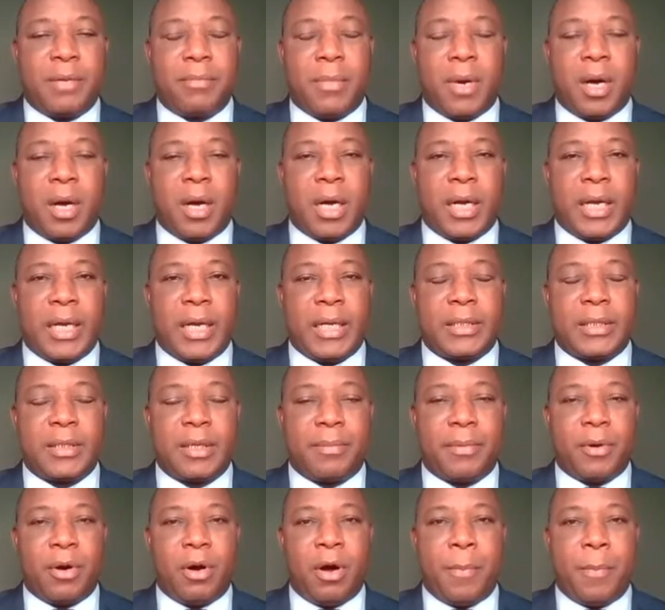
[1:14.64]
market
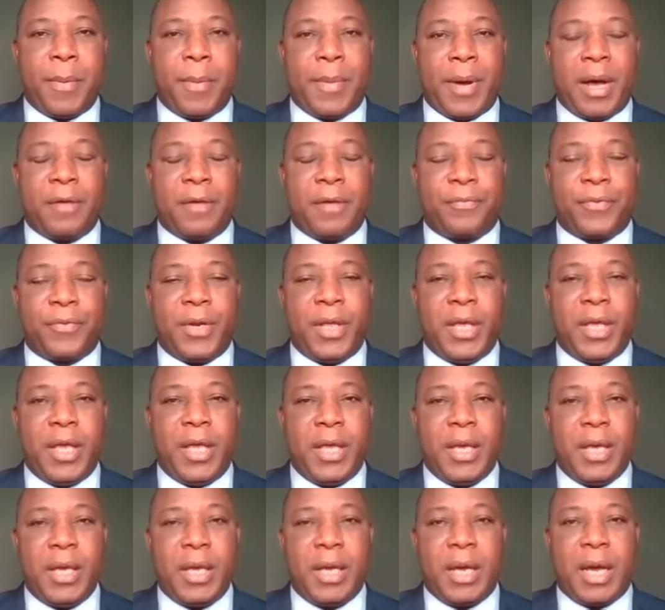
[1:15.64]
up about
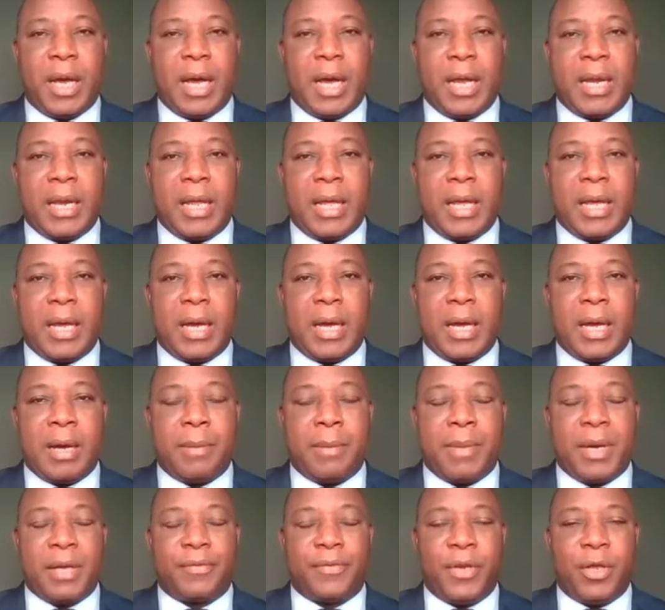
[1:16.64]

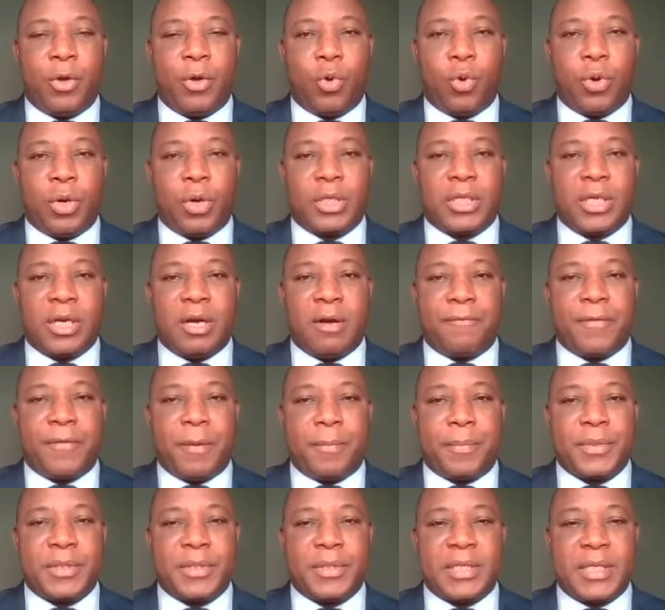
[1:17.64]

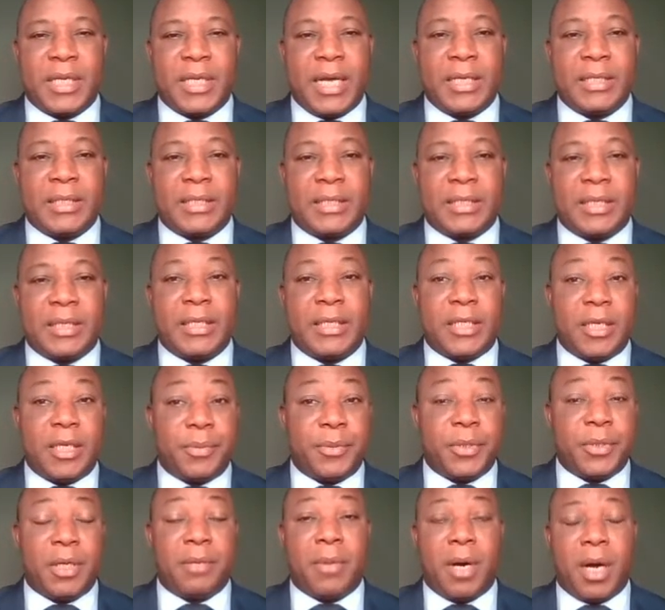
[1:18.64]
3.75%. The
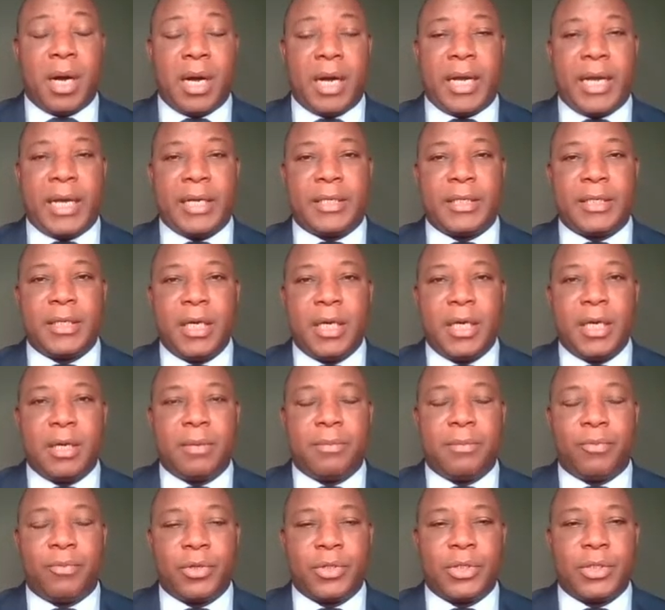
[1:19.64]
Egyptian market
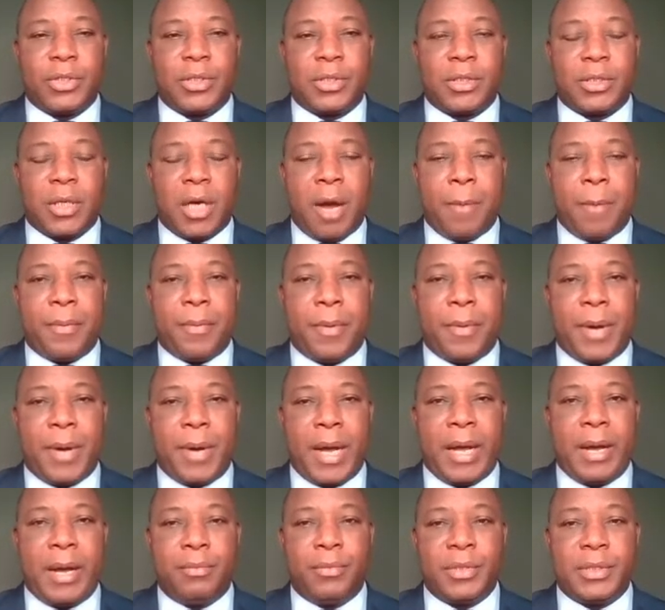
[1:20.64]
was up
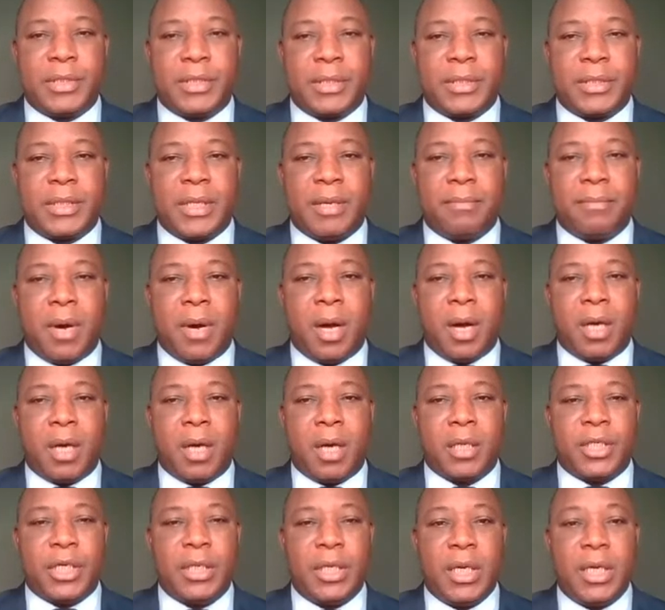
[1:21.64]
by almost the same
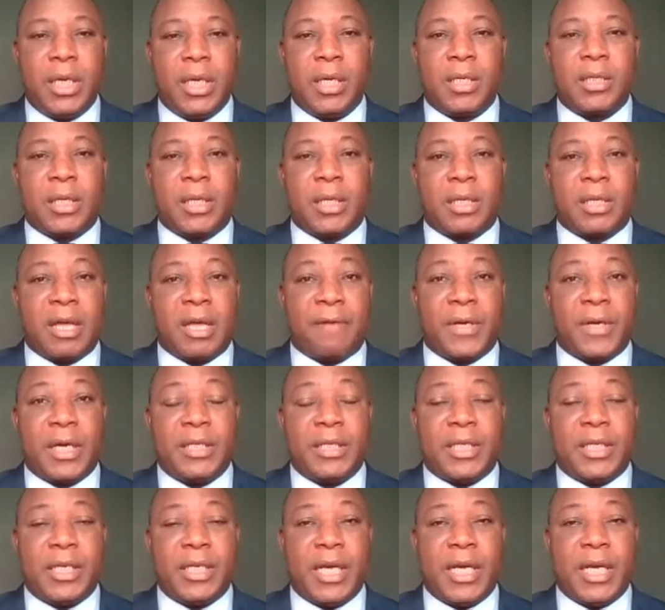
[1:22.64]
margin. South
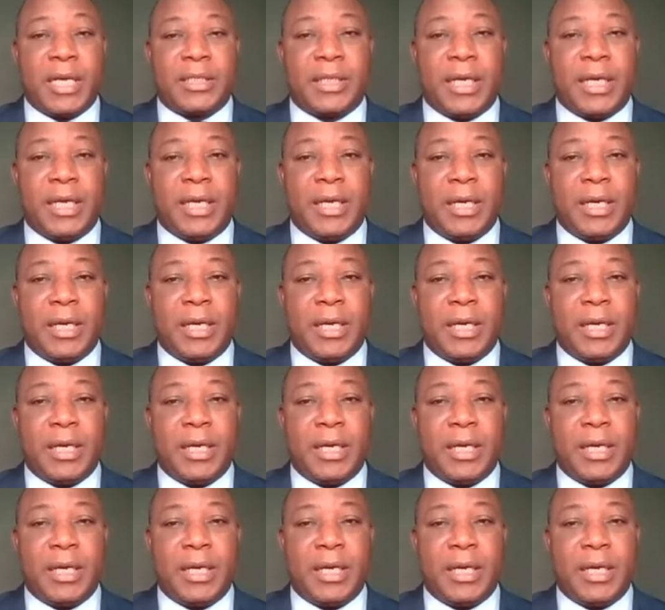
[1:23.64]
Africa GSE